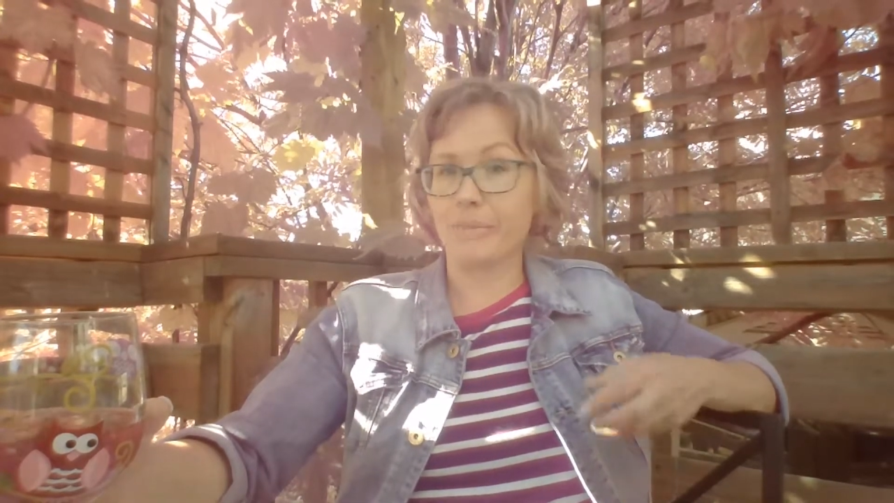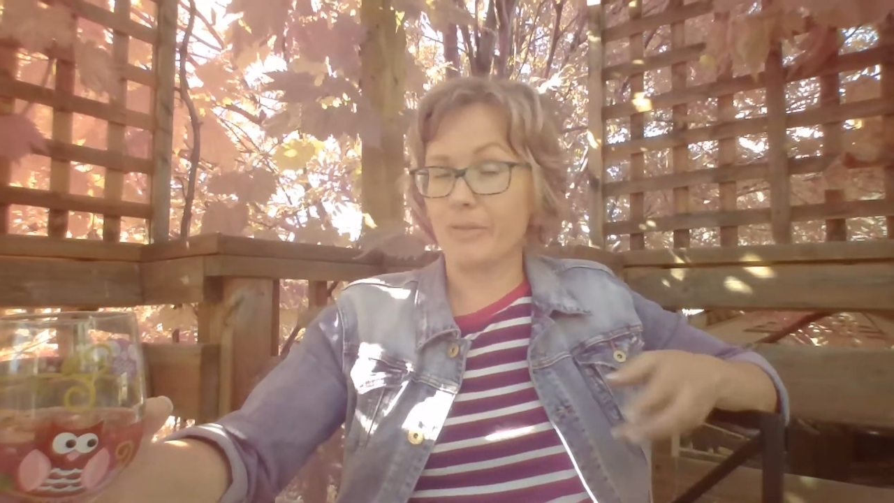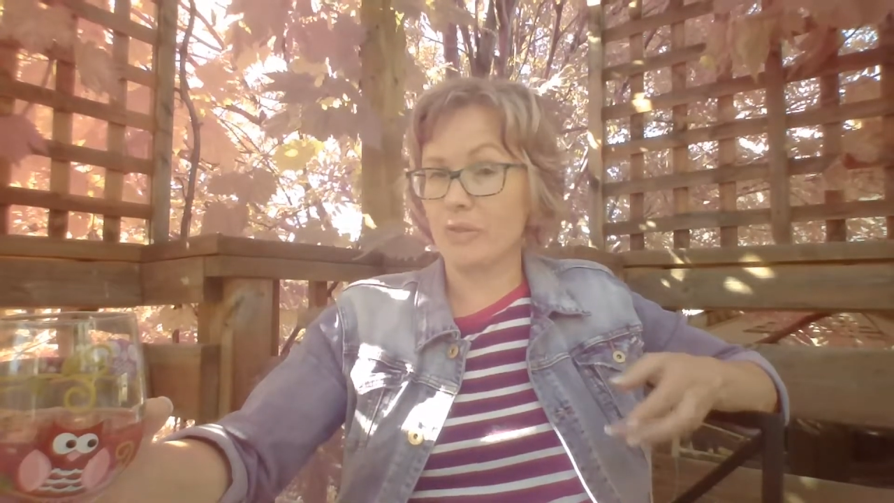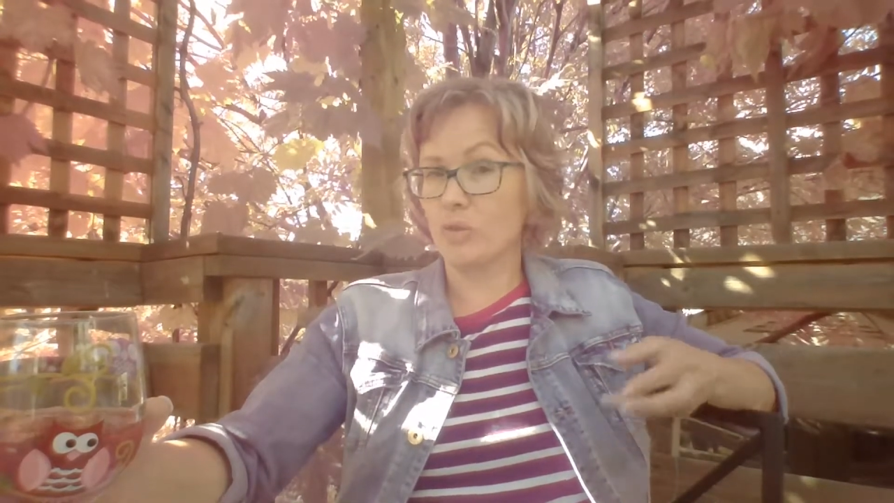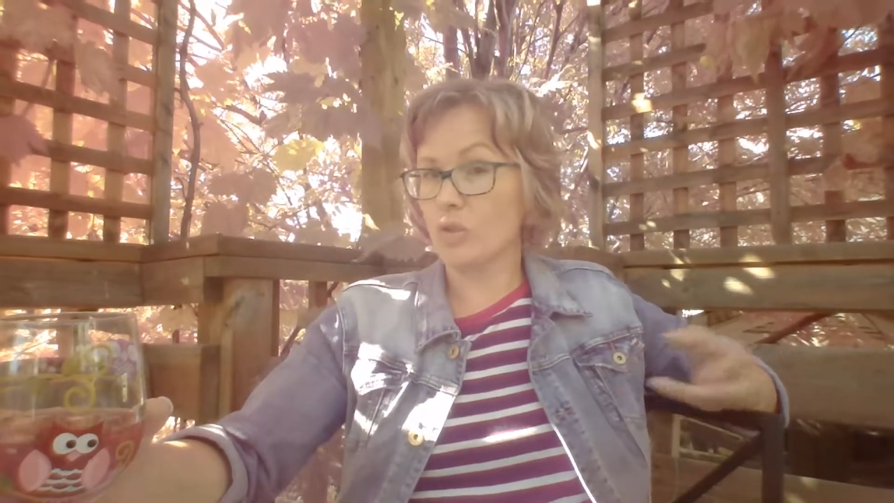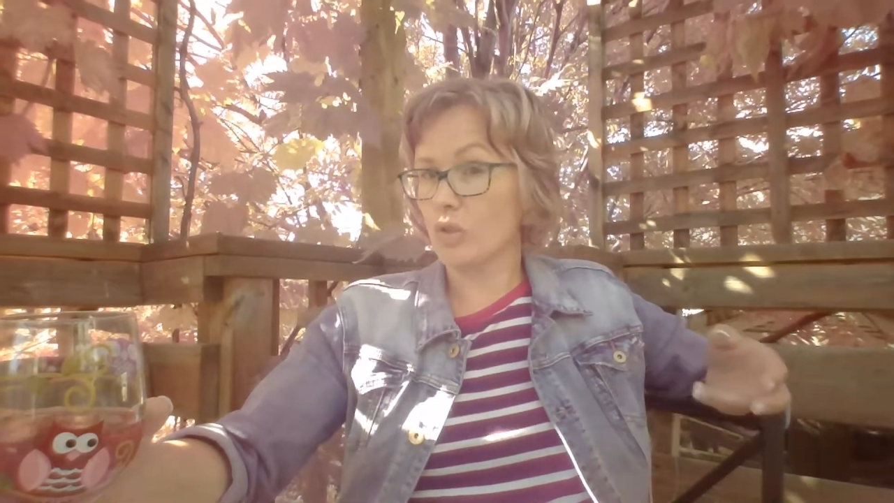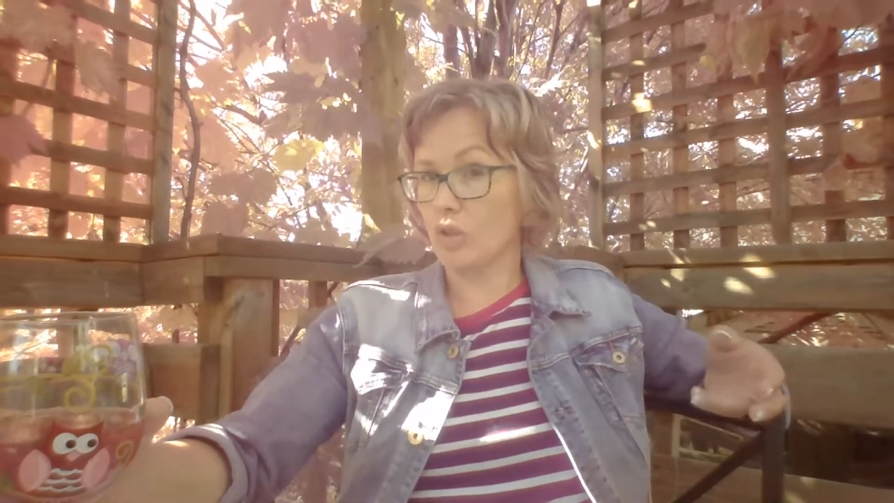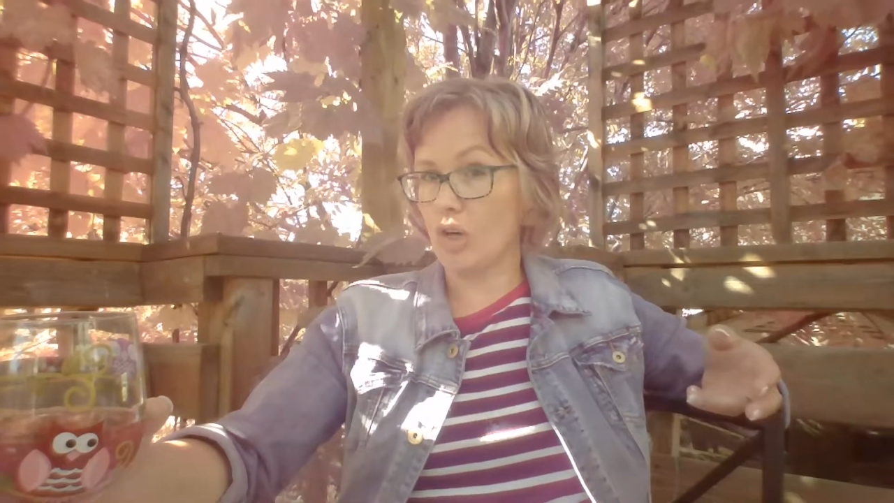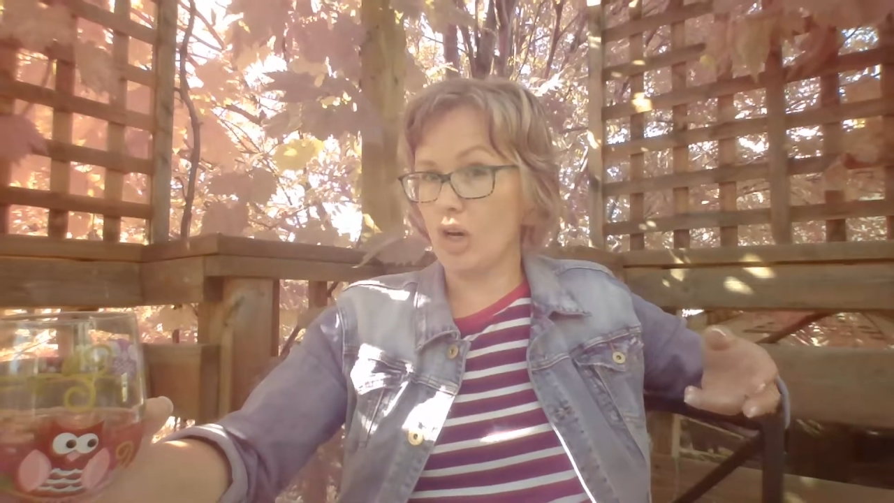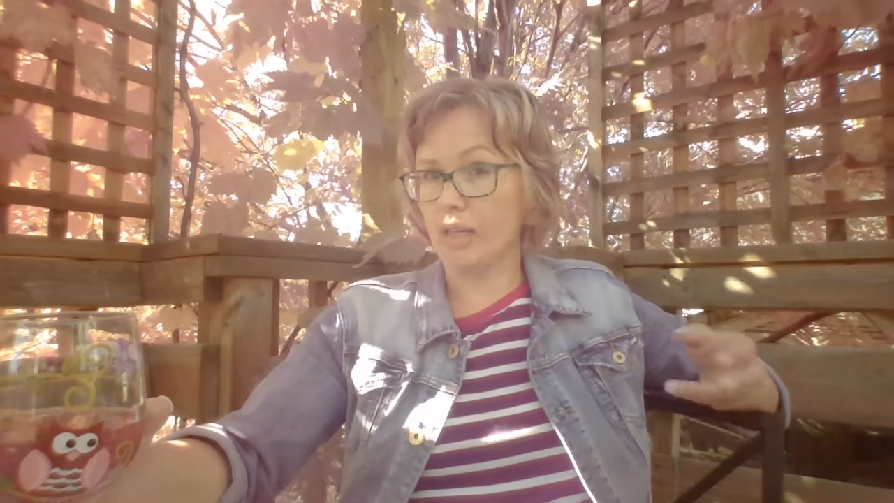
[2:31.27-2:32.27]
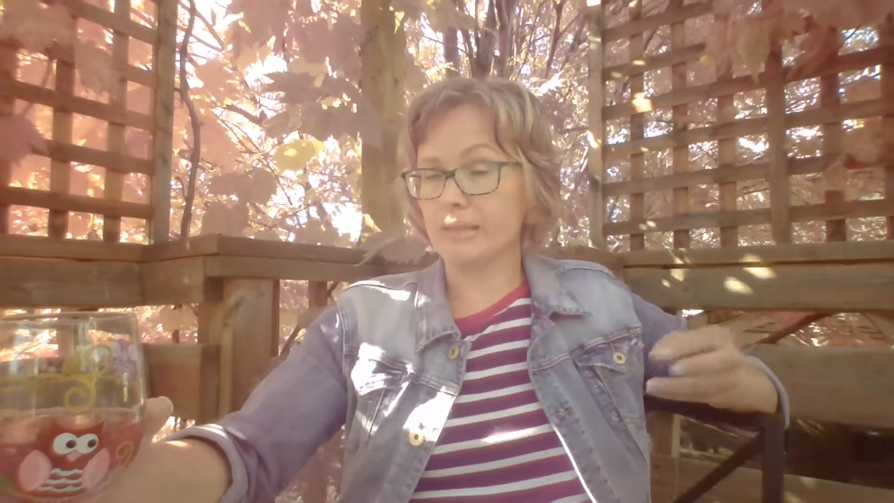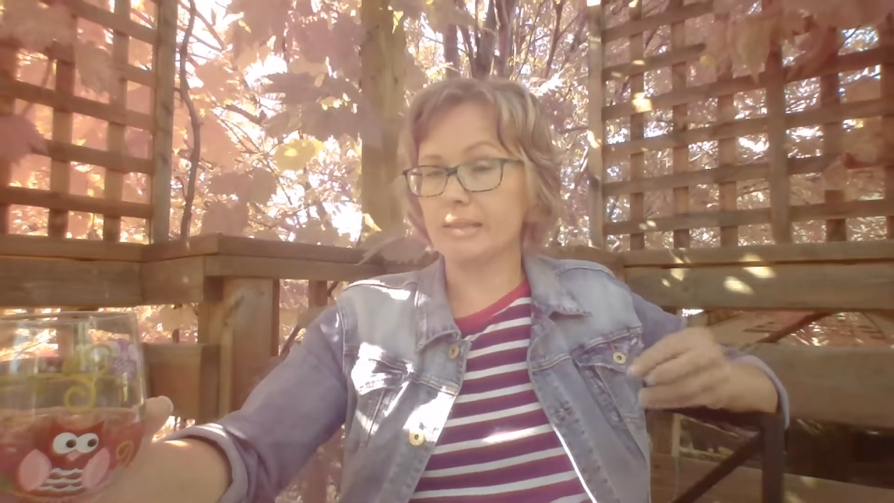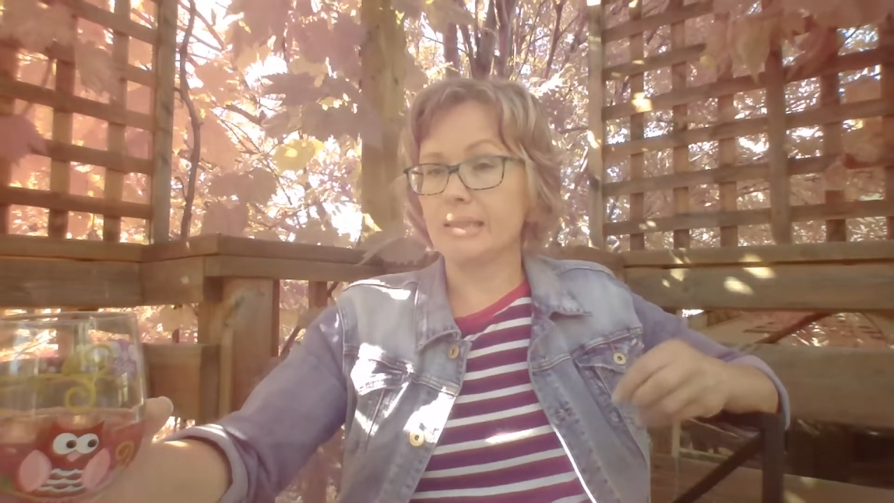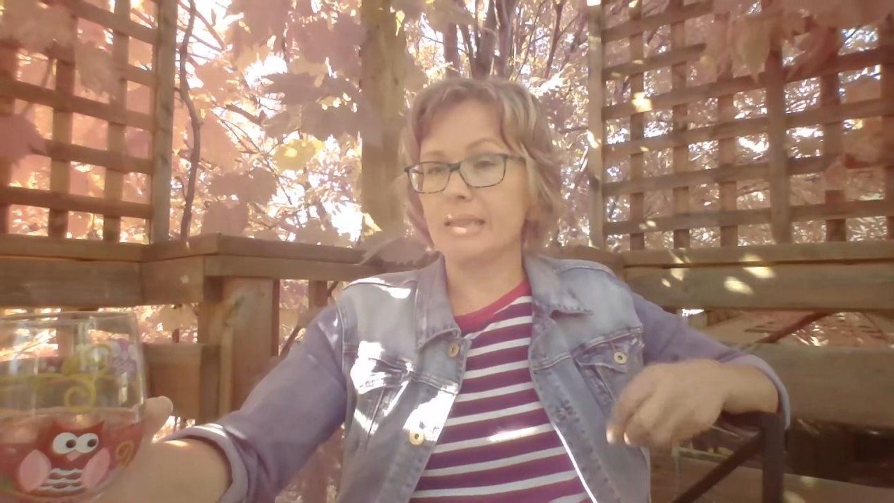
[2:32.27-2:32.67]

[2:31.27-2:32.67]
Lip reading: my future gone.